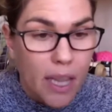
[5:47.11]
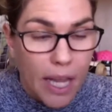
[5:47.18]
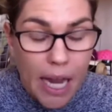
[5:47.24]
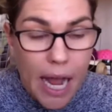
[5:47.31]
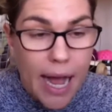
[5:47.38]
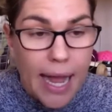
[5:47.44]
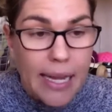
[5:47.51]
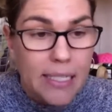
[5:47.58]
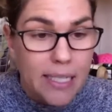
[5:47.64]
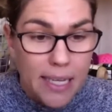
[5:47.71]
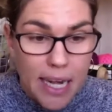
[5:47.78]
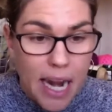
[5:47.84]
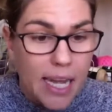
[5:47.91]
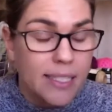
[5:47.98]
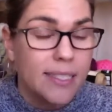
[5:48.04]
Like I did
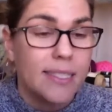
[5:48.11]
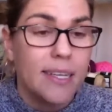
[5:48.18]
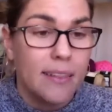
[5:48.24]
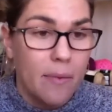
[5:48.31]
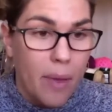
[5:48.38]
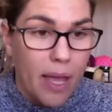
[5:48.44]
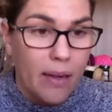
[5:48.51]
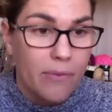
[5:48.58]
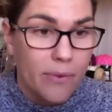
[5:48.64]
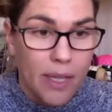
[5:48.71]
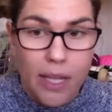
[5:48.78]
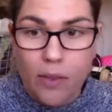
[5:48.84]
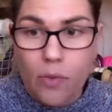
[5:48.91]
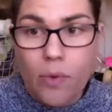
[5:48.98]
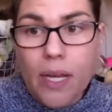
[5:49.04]
not see the man for
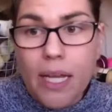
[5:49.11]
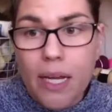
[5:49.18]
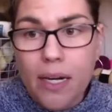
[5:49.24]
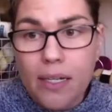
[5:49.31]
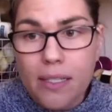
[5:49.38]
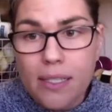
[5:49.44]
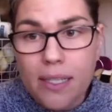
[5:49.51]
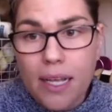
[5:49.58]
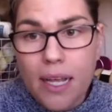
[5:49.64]
like 3 years.